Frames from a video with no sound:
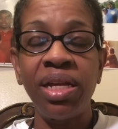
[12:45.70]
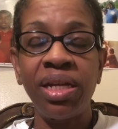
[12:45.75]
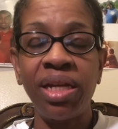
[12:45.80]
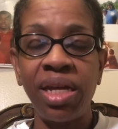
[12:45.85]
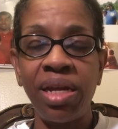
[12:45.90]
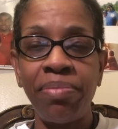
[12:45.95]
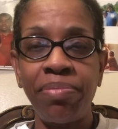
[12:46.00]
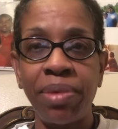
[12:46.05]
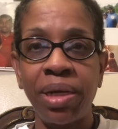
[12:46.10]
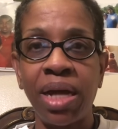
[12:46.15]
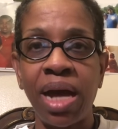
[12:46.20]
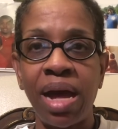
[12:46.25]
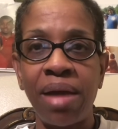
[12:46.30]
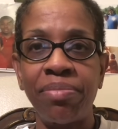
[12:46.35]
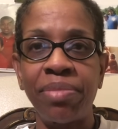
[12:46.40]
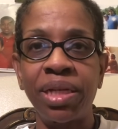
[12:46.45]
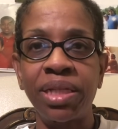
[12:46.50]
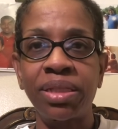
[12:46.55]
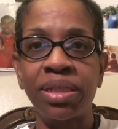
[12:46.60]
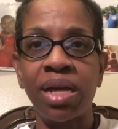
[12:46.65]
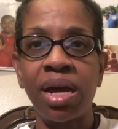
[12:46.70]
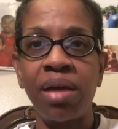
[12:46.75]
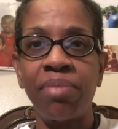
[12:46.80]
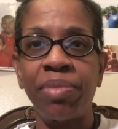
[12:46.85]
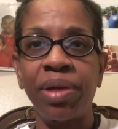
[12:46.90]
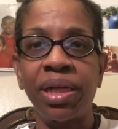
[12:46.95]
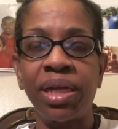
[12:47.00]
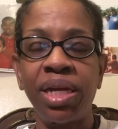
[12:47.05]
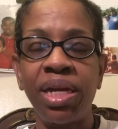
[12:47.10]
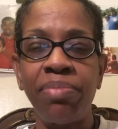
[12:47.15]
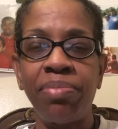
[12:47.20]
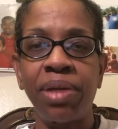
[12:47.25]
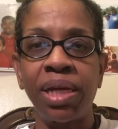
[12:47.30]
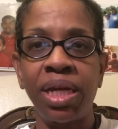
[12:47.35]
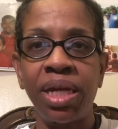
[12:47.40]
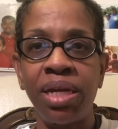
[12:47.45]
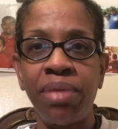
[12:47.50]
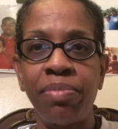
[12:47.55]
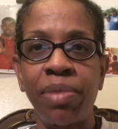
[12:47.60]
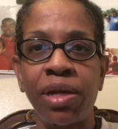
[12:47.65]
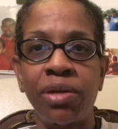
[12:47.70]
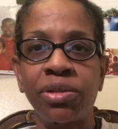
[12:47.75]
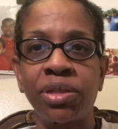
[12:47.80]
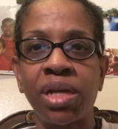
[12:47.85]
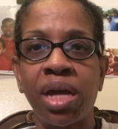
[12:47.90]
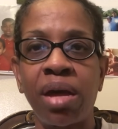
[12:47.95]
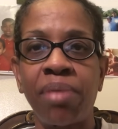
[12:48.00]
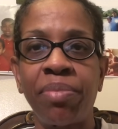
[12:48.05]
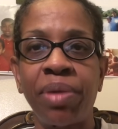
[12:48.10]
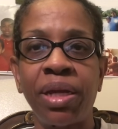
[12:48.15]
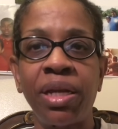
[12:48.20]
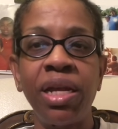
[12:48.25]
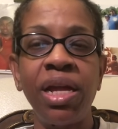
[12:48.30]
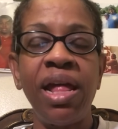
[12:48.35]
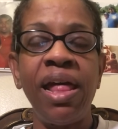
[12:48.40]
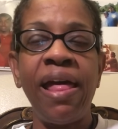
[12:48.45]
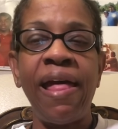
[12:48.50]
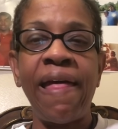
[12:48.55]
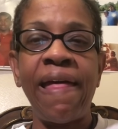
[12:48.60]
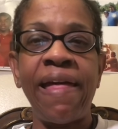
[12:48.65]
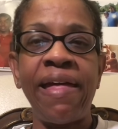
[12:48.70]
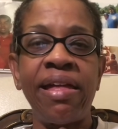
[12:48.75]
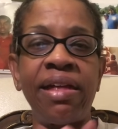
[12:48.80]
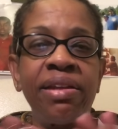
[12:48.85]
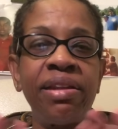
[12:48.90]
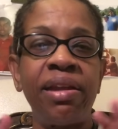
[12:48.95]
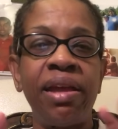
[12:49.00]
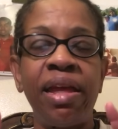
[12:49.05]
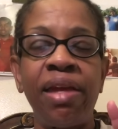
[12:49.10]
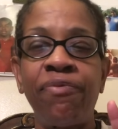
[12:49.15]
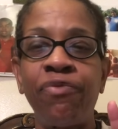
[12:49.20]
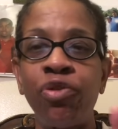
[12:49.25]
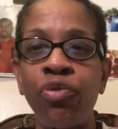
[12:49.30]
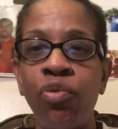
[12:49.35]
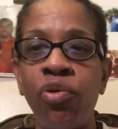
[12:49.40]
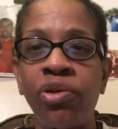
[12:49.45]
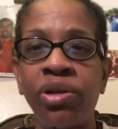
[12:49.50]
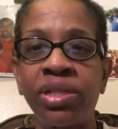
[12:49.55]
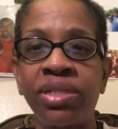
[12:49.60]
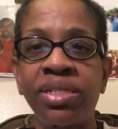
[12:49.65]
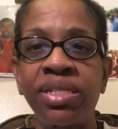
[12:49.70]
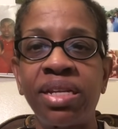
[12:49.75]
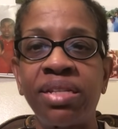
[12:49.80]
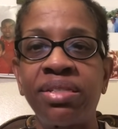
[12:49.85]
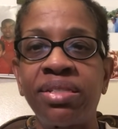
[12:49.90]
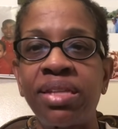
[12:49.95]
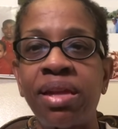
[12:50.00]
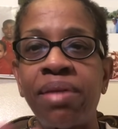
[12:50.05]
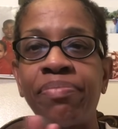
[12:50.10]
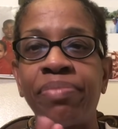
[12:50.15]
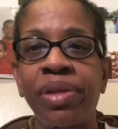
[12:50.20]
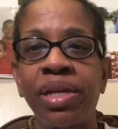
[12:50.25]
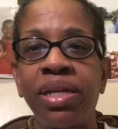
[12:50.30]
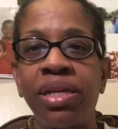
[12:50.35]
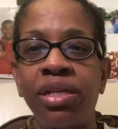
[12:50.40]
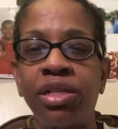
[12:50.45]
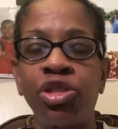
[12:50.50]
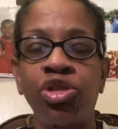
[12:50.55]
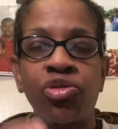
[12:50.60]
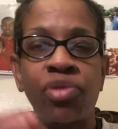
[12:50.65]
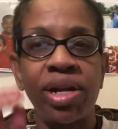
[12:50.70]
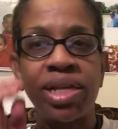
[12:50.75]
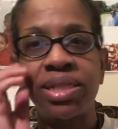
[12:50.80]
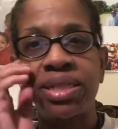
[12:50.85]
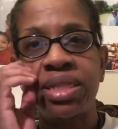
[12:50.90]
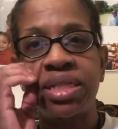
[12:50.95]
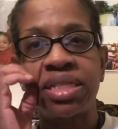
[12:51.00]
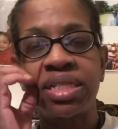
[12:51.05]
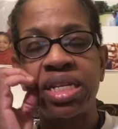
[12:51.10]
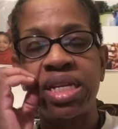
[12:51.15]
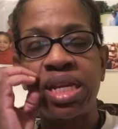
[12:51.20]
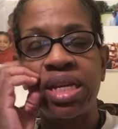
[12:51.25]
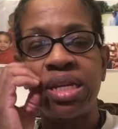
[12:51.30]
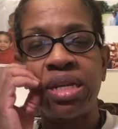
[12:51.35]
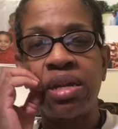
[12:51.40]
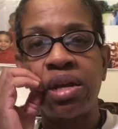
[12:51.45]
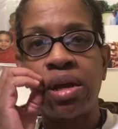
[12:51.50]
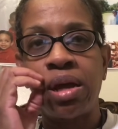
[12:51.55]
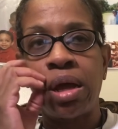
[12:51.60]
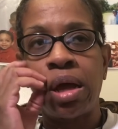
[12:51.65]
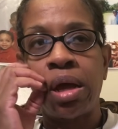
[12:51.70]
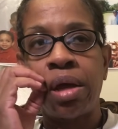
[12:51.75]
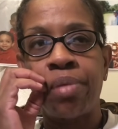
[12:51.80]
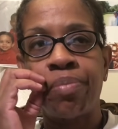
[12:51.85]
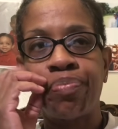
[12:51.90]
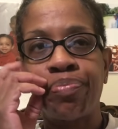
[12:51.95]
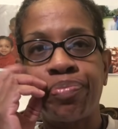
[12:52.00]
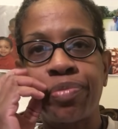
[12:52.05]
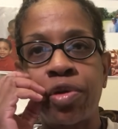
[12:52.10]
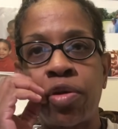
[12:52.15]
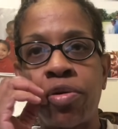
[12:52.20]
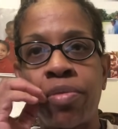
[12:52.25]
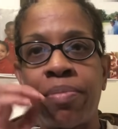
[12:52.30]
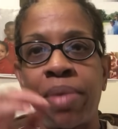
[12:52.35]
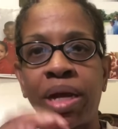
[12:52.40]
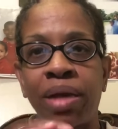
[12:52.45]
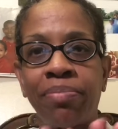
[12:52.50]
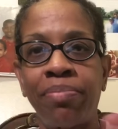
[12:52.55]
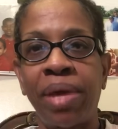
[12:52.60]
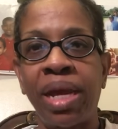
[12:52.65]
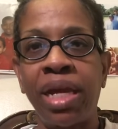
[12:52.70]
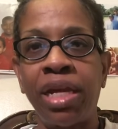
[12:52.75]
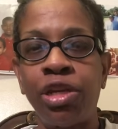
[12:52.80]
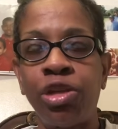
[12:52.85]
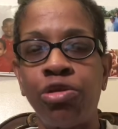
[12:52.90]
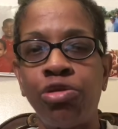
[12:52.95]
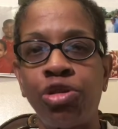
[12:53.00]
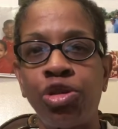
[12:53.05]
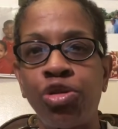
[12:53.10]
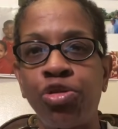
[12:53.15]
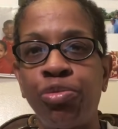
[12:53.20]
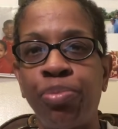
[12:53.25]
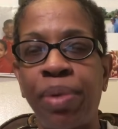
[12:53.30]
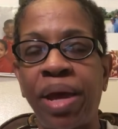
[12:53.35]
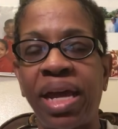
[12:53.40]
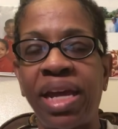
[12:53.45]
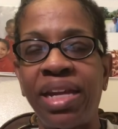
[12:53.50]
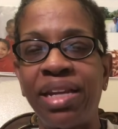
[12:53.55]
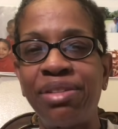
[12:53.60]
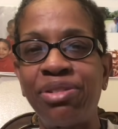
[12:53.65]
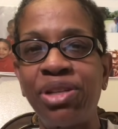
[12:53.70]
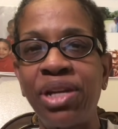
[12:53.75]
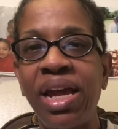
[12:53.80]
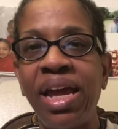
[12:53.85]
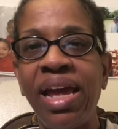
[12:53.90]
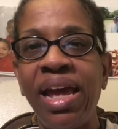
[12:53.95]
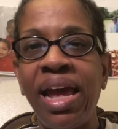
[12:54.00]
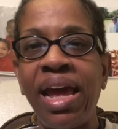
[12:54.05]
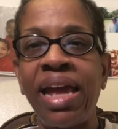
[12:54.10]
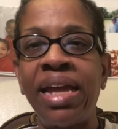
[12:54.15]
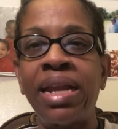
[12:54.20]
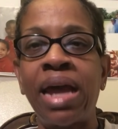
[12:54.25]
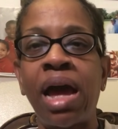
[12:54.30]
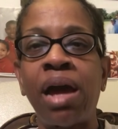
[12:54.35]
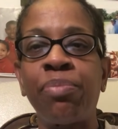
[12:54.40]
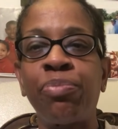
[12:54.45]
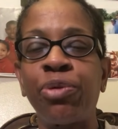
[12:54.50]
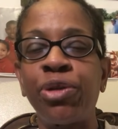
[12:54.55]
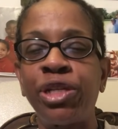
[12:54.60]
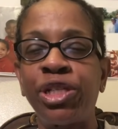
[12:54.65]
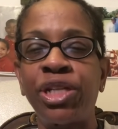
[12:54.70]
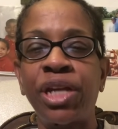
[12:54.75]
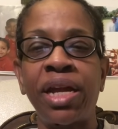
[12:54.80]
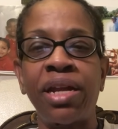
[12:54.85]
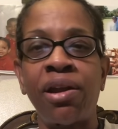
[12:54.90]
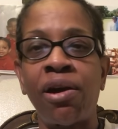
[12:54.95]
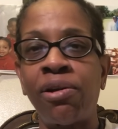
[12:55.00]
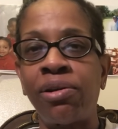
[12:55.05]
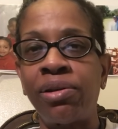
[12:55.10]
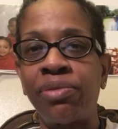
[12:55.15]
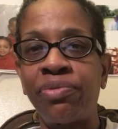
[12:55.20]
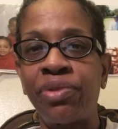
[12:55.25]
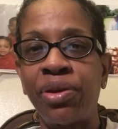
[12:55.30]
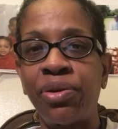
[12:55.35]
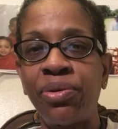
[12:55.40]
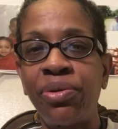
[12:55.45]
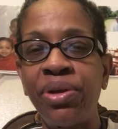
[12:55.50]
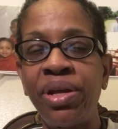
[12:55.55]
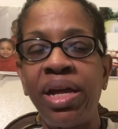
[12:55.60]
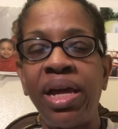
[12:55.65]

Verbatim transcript: Keep the comments coming. Keep the emails coming. And if you want to send something, the address is in the, um, on my main YouTube page. And I appreciate all of you.